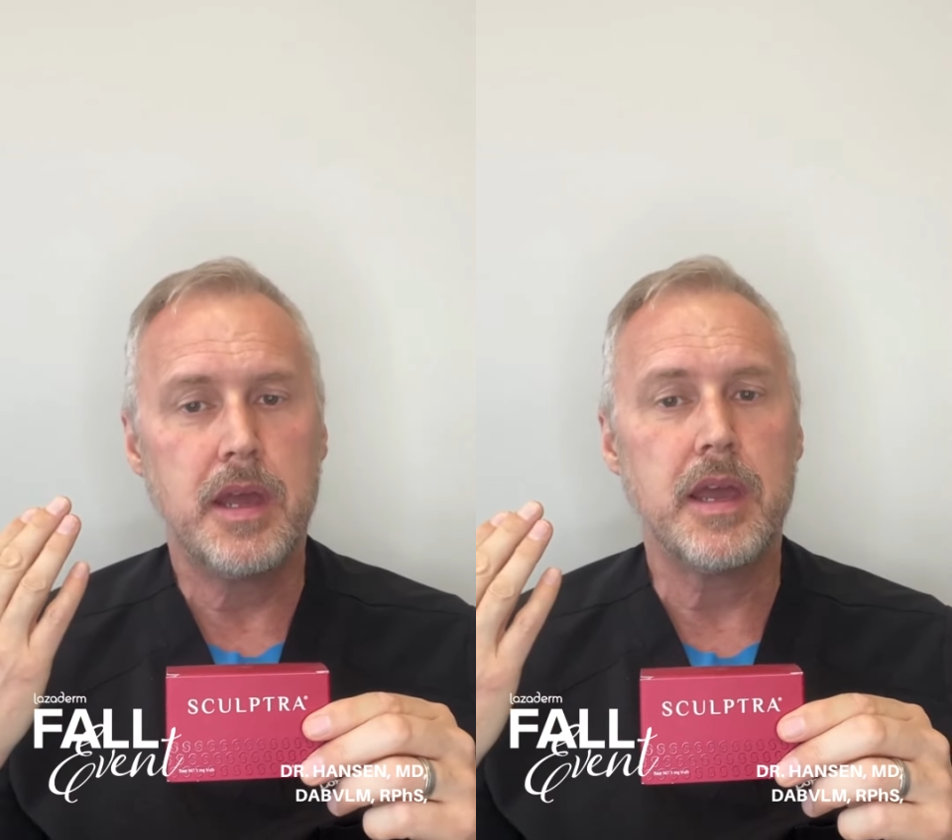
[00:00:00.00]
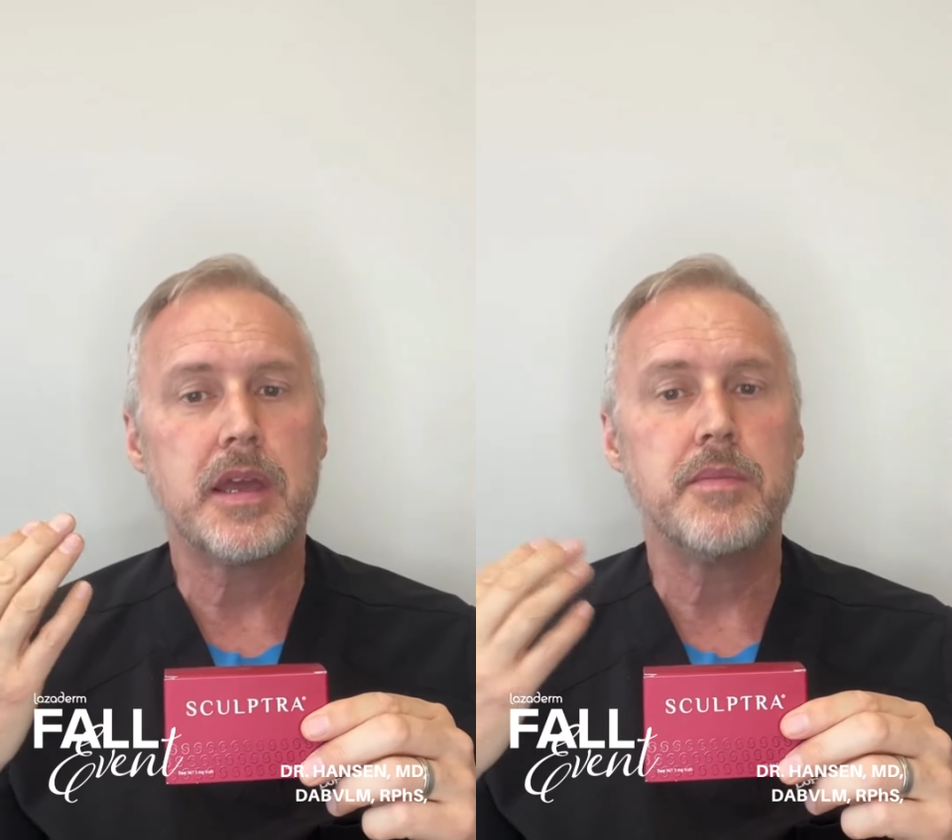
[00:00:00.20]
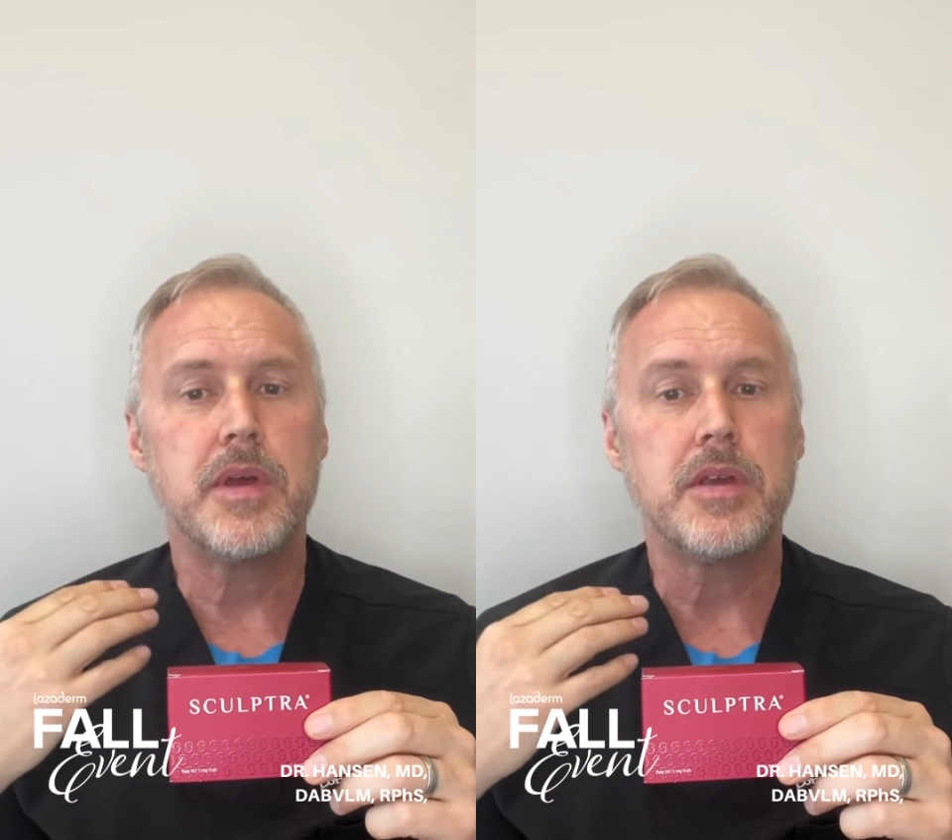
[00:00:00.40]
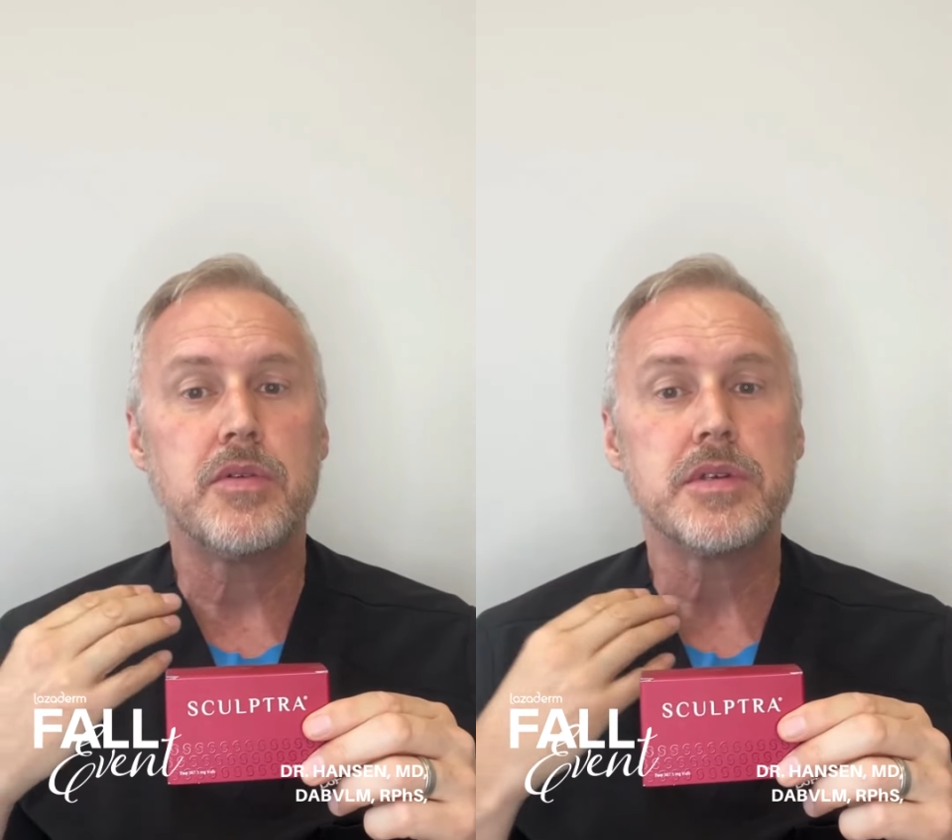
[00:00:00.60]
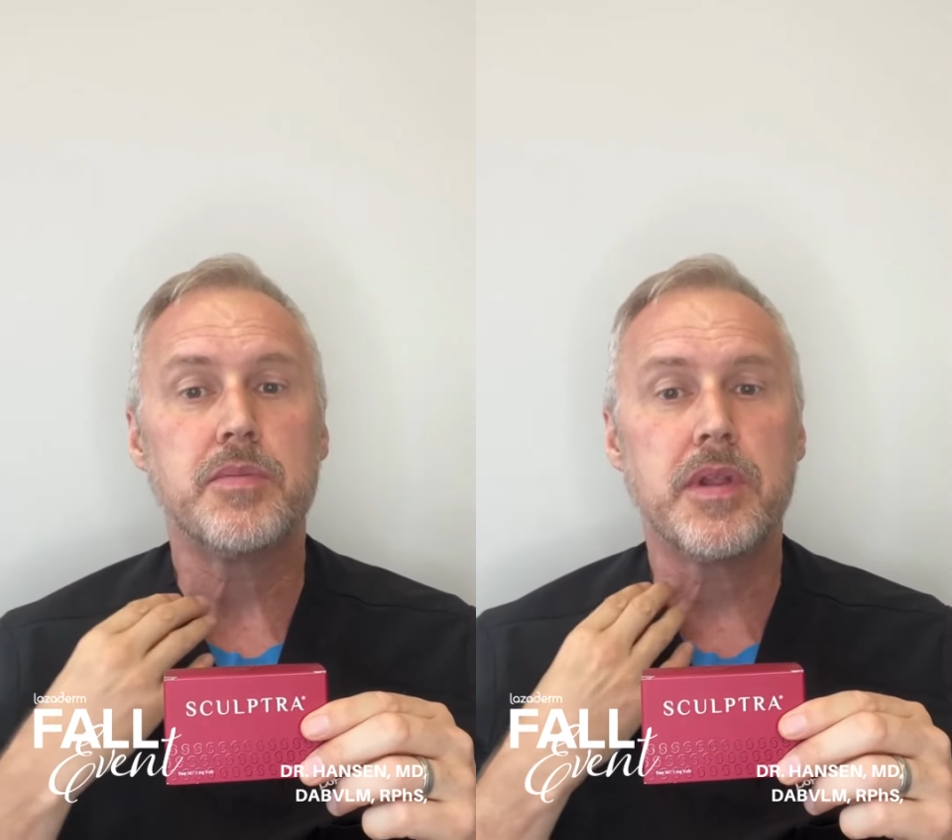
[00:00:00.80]
It can be
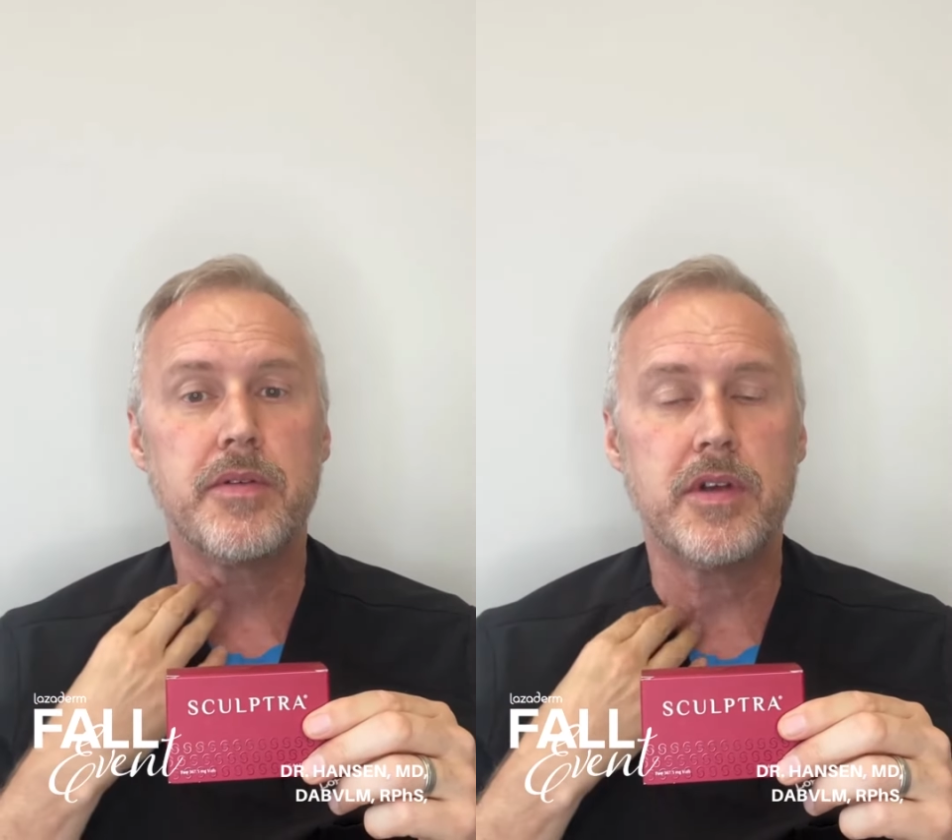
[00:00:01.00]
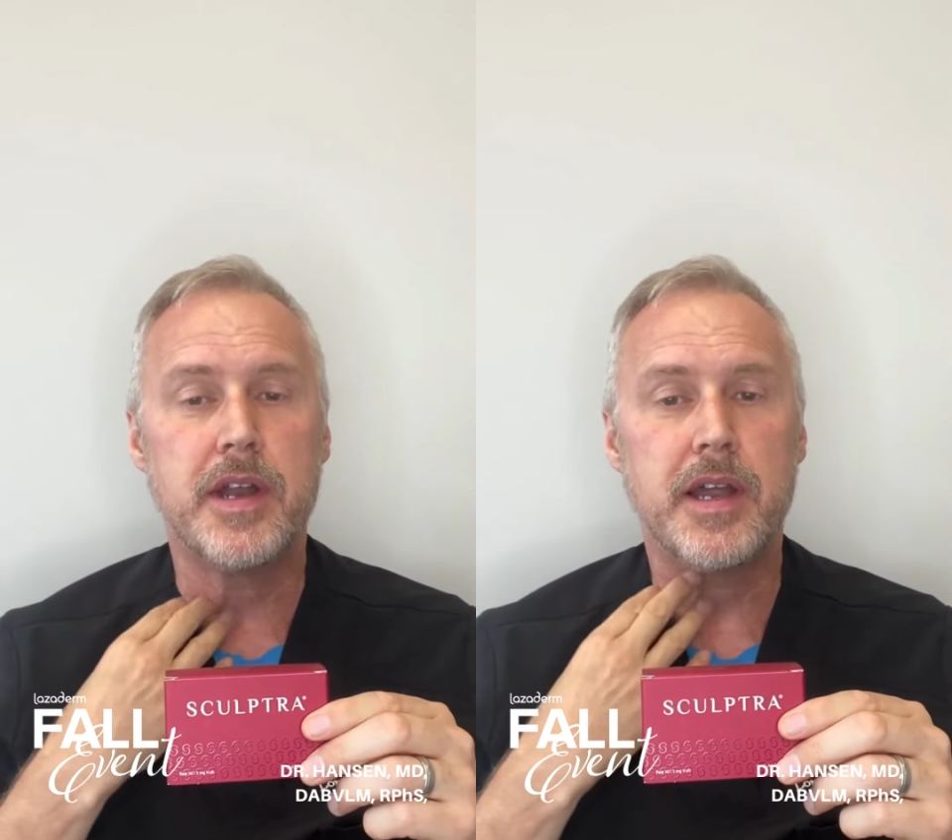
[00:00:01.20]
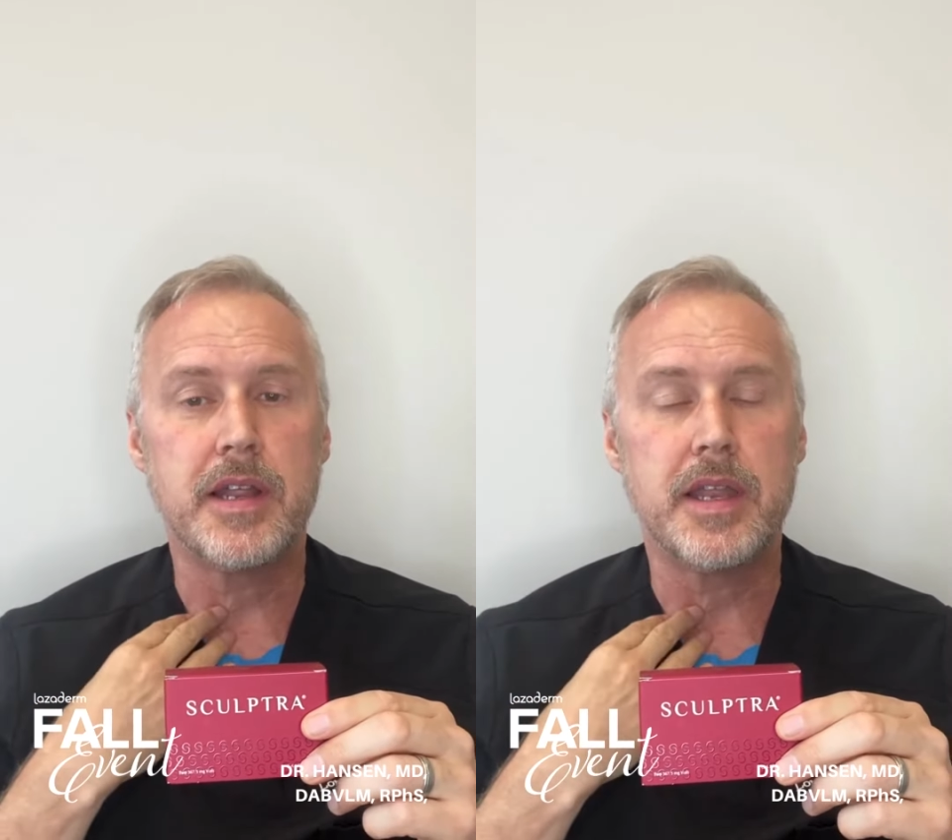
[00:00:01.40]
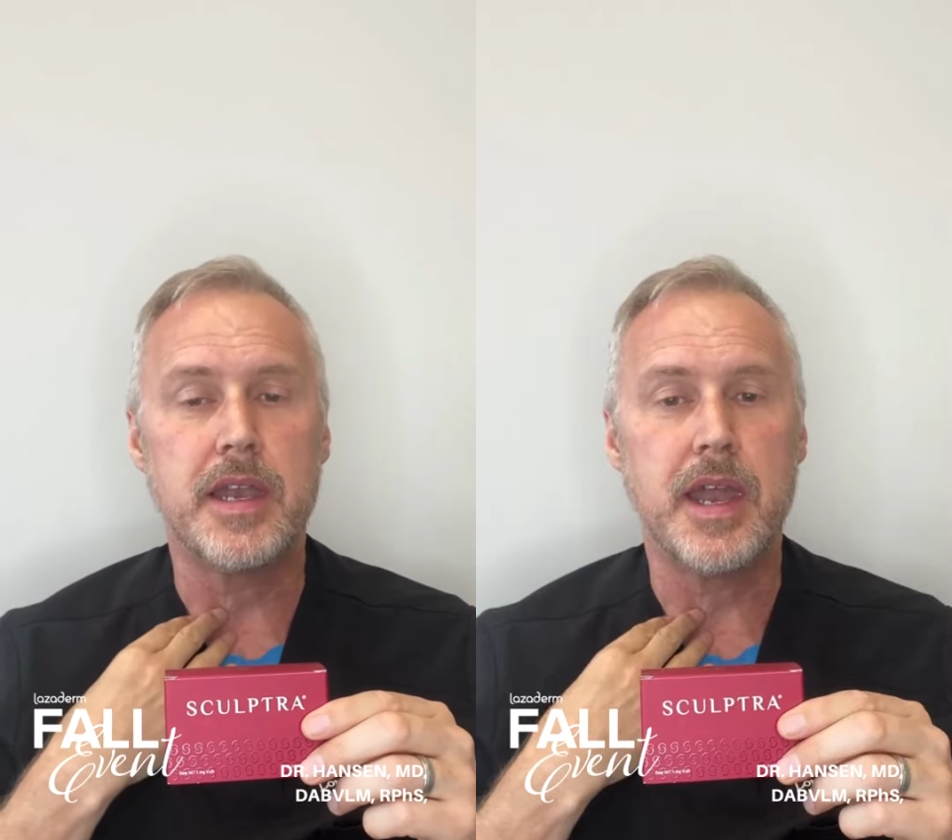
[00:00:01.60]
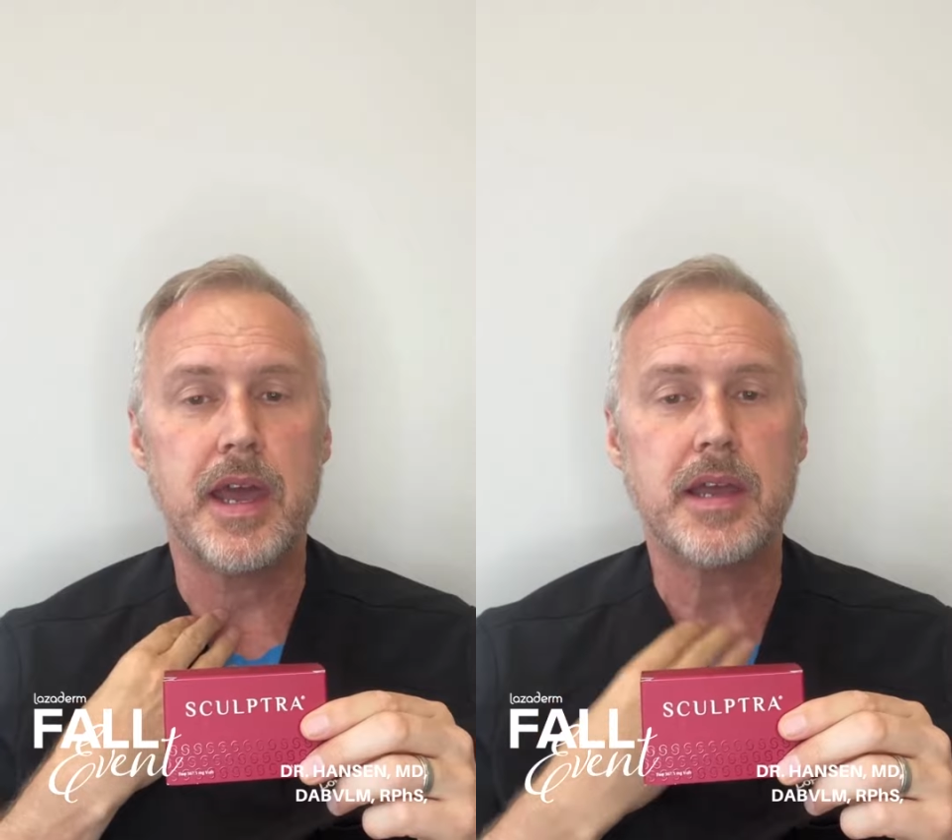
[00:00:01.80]
used, believe it or not, in the
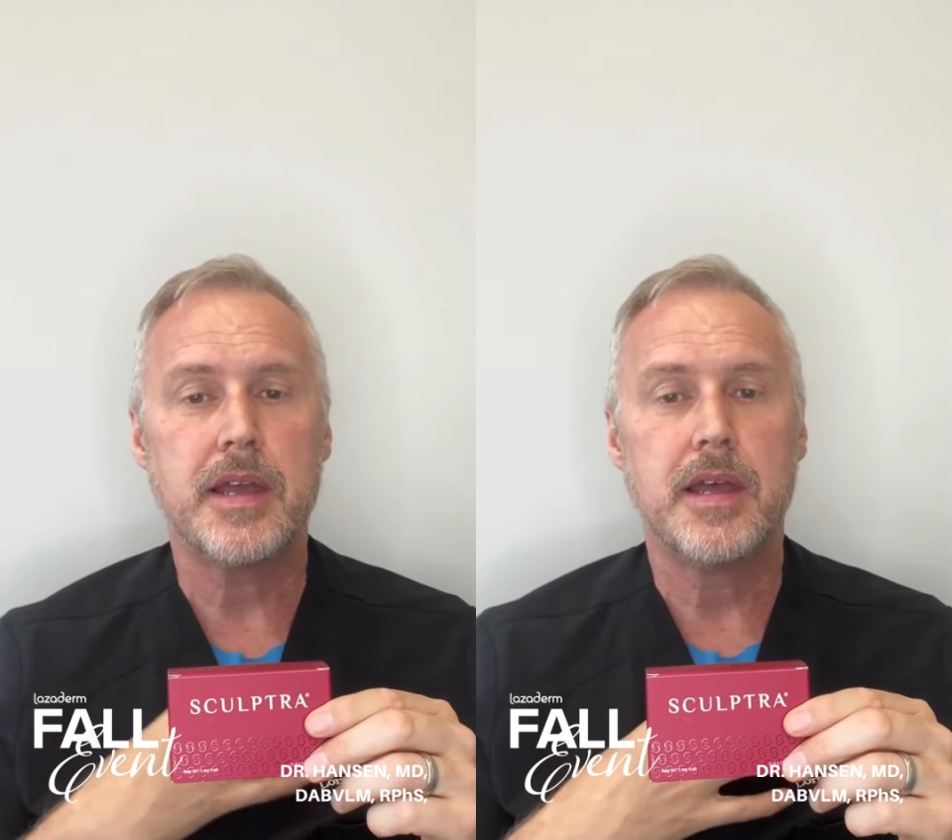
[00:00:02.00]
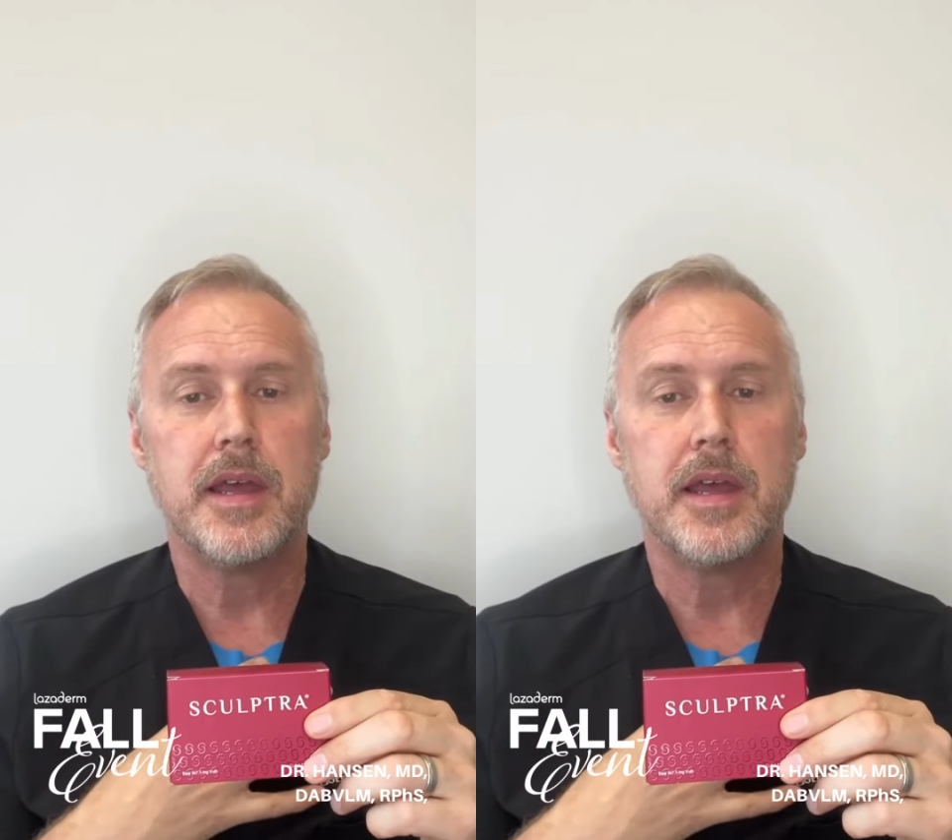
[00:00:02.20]
neck,